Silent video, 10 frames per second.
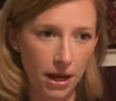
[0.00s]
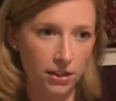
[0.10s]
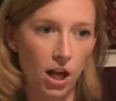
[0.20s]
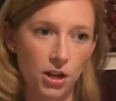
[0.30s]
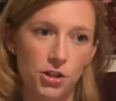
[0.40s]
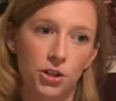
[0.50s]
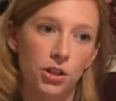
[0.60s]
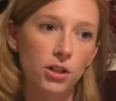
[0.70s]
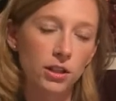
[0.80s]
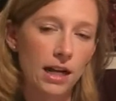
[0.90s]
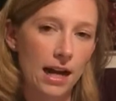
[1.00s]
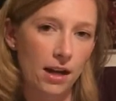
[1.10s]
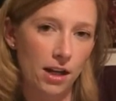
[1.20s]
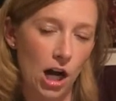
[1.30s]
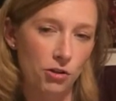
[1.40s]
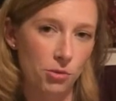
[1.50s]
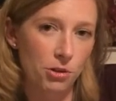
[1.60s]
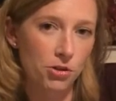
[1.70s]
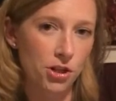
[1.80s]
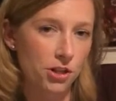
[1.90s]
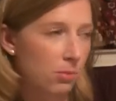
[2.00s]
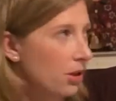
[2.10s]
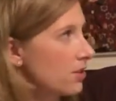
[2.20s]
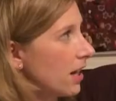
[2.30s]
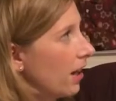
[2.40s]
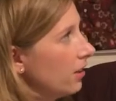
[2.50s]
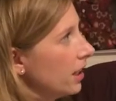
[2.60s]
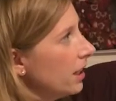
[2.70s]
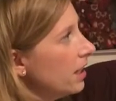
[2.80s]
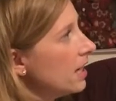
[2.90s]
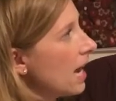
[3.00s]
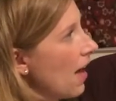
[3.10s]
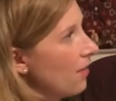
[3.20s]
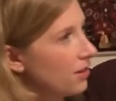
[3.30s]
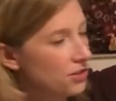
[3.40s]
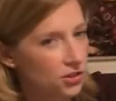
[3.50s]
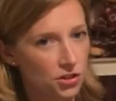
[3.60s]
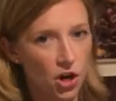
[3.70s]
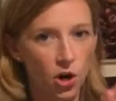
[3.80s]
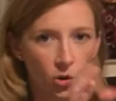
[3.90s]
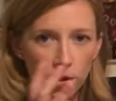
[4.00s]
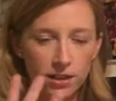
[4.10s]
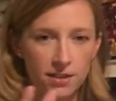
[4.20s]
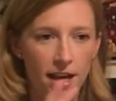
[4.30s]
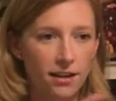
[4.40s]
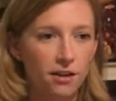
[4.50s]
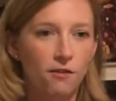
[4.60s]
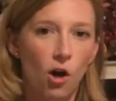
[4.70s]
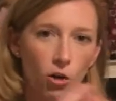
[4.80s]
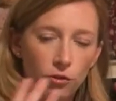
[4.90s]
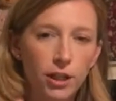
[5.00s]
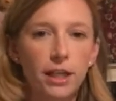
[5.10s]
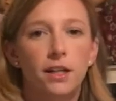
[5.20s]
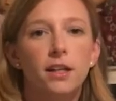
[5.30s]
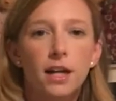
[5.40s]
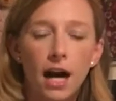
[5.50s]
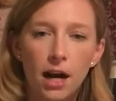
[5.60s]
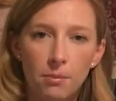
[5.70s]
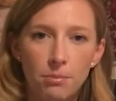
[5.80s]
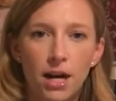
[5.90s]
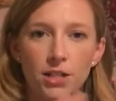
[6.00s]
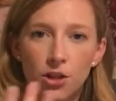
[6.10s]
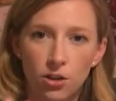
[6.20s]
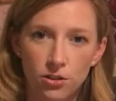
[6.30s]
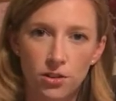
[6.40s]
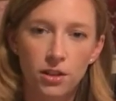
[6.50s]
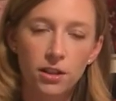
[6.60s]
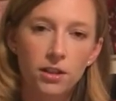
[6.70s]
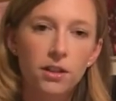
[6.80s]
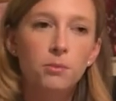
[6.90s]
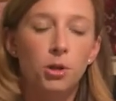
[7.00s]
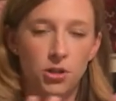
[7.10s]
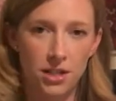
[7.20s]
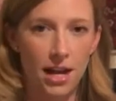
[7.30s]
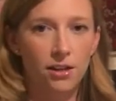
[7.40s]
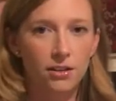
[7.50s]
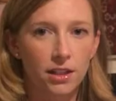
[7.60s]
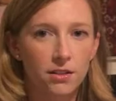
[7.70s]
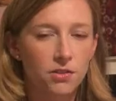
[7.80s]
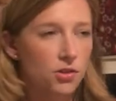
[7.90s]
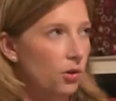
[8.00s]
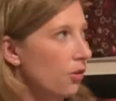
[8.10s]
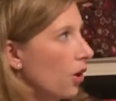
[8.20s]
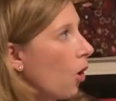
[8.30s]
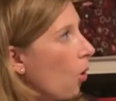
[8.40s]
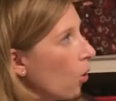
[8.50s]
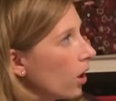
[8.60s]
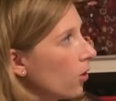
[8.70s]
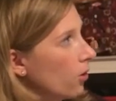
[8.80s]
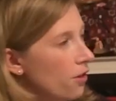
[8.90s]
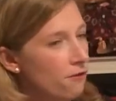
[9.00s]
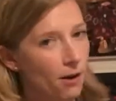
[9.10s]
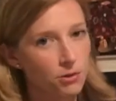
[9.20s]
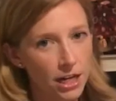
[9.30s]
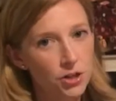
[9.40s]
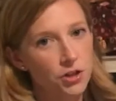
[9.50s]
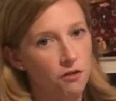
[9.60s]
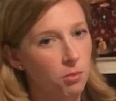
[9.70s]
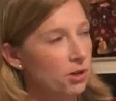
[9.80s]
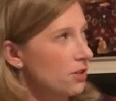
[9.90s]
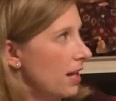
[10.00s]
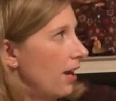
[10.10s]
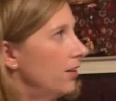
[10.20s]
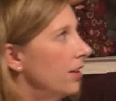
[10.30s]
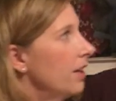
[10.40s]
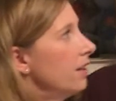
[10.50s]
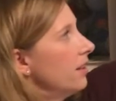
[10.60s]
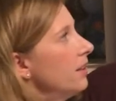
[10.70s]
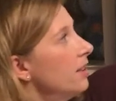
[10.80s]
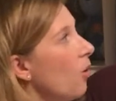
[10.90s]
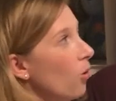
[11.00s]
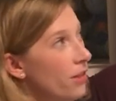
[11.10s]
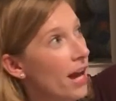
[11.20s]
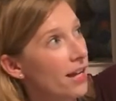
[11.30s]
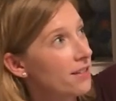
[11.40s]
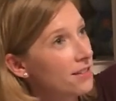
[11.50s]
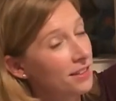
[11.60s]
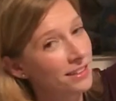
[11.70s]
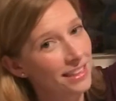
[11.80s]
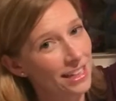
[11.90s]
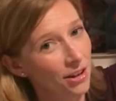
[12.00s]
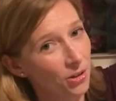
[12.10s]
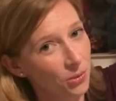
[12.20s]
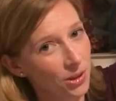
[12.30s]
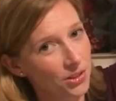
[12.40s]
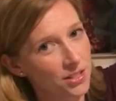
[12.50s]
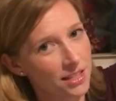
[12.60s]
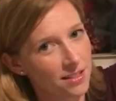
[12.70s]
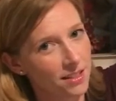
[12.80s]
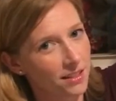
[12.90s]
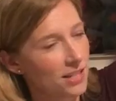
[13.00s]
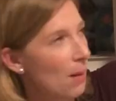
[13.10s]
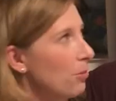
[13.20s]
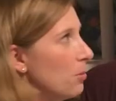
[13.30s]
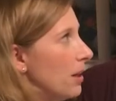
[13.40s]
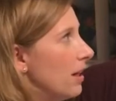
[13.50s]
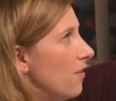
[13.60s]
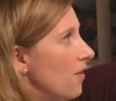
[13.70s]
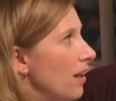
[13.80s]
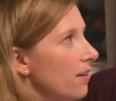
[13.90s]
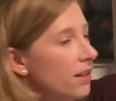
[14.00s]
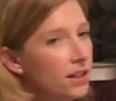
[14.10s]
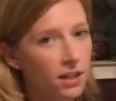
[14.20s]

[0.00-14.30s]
biological contribution to personality. And then snow is that evolving adult personality. So the core or the foundation of personality, or the ice, in other words, is the temperament, and then